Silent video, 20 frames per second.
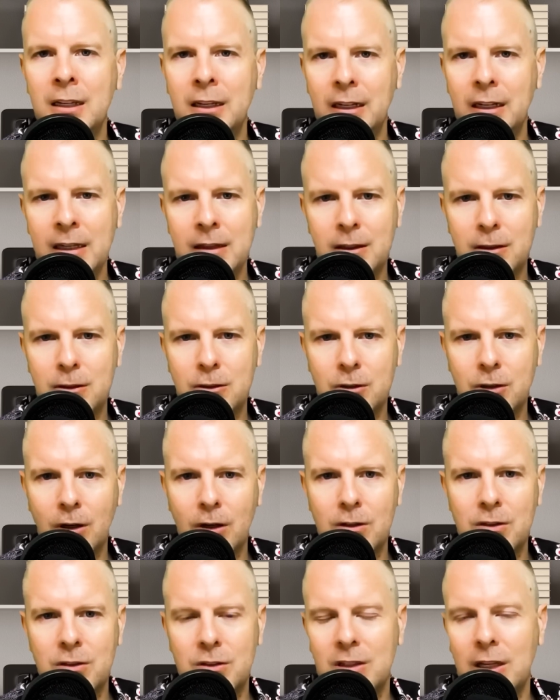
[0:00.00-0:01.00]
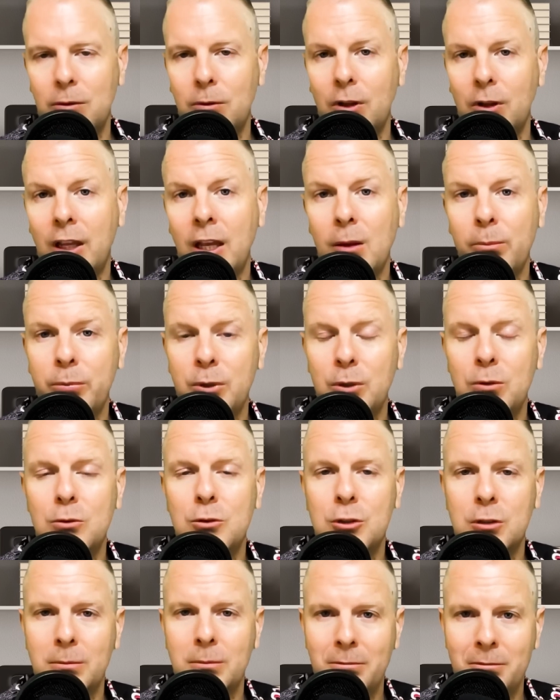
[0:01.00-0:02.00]
in the charts that will help you
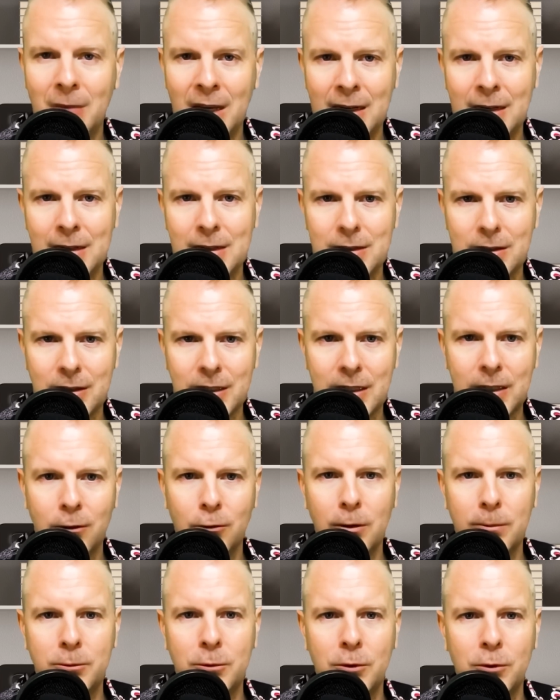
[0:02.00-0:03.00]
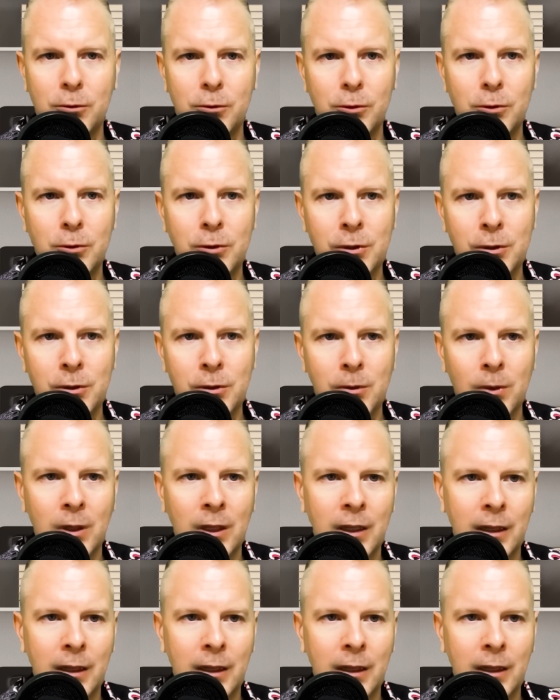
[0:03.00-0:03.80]
tremendously. Crypto Crew U